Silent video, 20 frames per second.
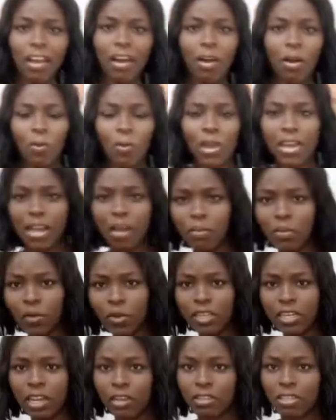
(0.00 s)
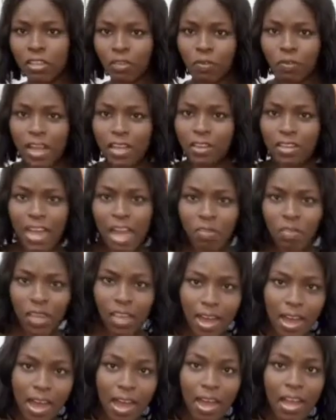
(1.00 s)
when I'm going out if I don't have a
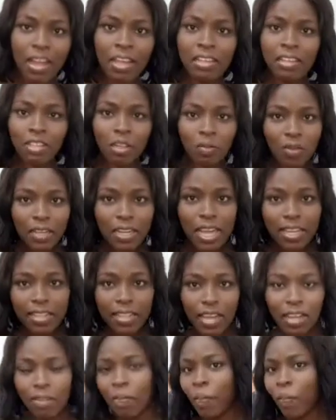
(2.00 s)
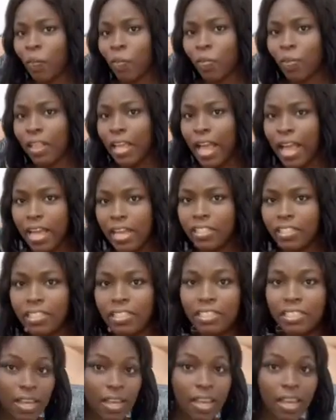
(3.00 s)
car, something like that. And
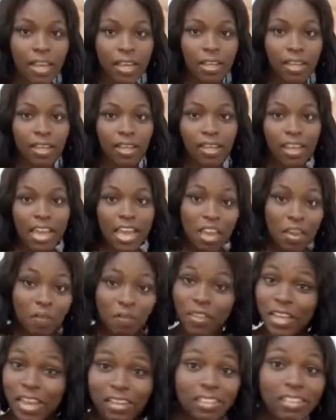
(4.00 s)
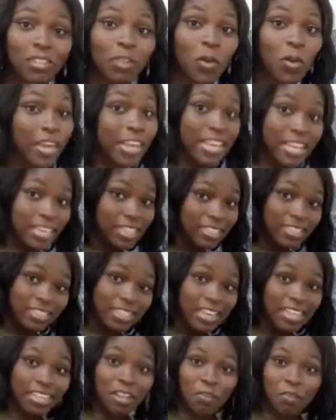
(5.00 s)
If there is no ease,
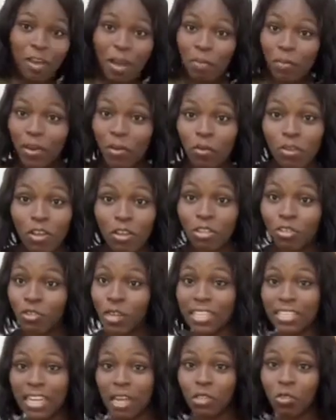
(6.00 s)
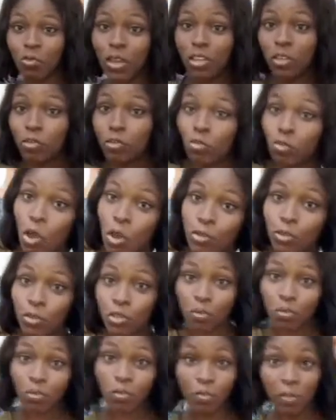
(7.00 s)
the fabric will not stretch out when you do all
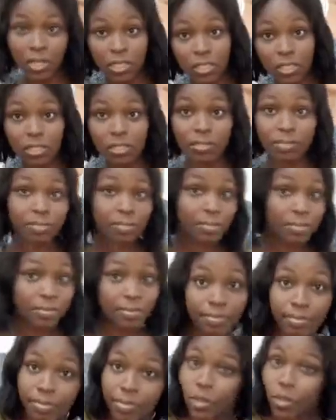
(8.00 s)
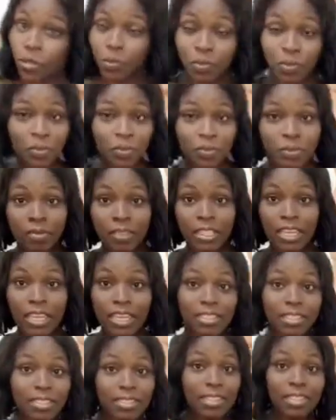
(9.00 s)
those movements. No,
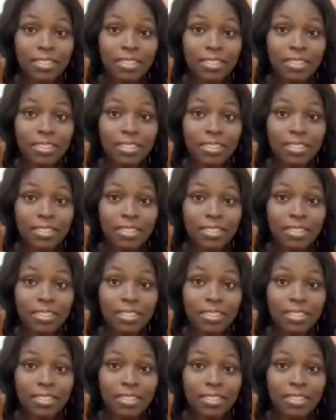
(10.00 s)
it's